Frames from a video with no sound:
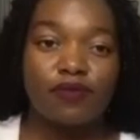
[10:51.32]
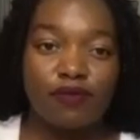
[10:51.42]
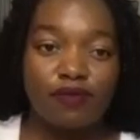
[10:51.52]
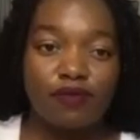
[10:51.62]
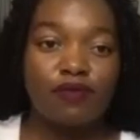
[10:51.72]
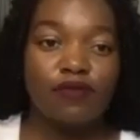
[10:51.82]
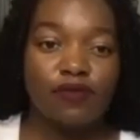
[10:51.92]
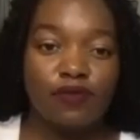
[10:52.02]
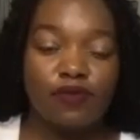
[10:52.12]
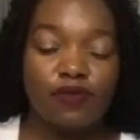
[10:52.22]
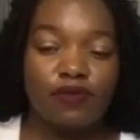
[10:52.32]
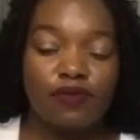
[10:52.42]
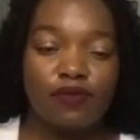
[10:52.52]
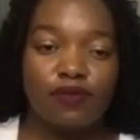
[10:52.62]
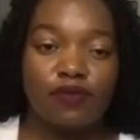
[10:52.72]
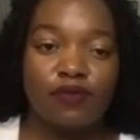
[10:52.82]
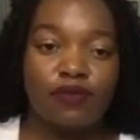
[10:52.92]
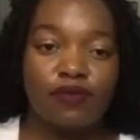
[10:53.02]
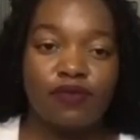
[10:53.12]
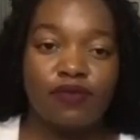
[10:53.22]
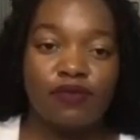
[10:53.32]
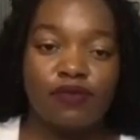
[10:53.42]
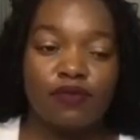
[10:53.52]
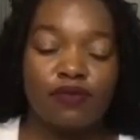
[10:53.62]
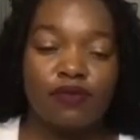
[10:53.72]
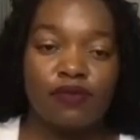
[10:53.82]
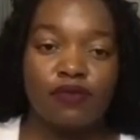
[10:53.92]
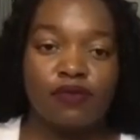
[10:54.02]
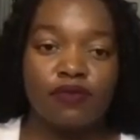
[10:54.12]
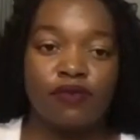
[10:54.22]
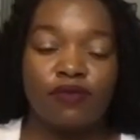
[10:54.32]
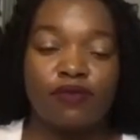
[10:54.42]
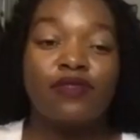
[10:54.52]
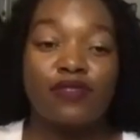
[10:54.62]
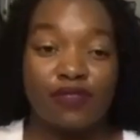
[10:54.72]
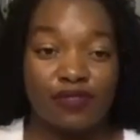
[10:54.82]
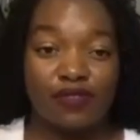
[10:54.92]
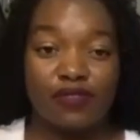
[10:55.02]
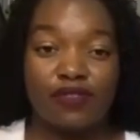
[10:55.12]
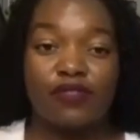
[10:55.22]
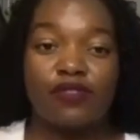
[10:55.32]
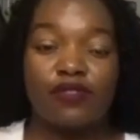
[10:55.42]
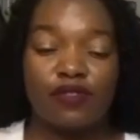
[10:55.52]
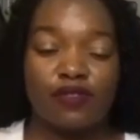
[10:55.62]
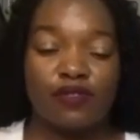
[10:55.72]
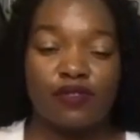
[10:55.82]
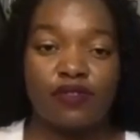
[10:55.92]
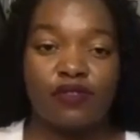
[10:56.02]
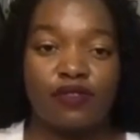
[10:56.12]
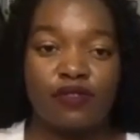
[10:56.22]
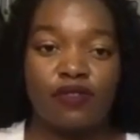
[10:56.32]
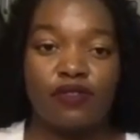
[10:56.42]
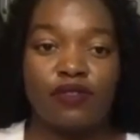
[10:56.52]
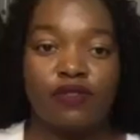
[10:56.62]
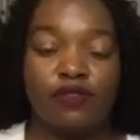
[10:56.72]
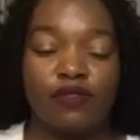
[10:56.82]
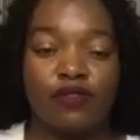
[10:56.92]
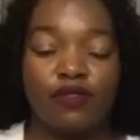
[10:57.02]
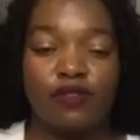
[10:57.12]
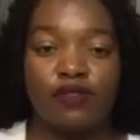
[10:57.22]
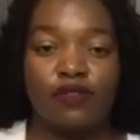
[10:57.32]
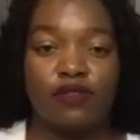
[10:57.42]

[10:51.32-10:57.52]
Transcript: The person shown says nothing.